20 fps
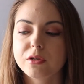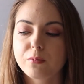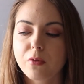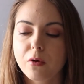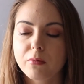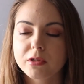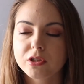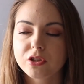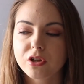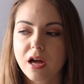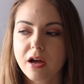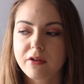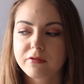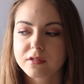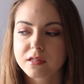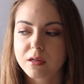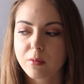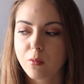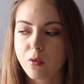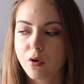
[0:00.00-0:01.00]
probably should have
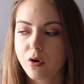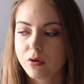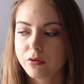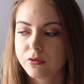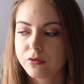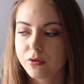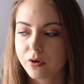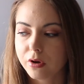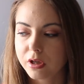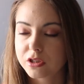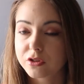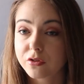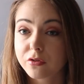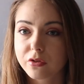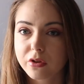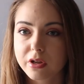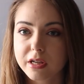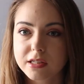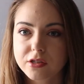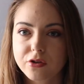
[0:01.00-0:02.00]
somewhat knowledge of
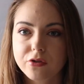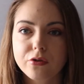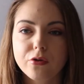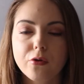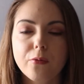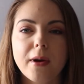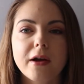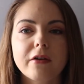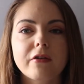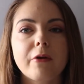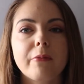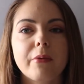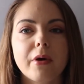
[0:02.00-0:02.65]
the historical background,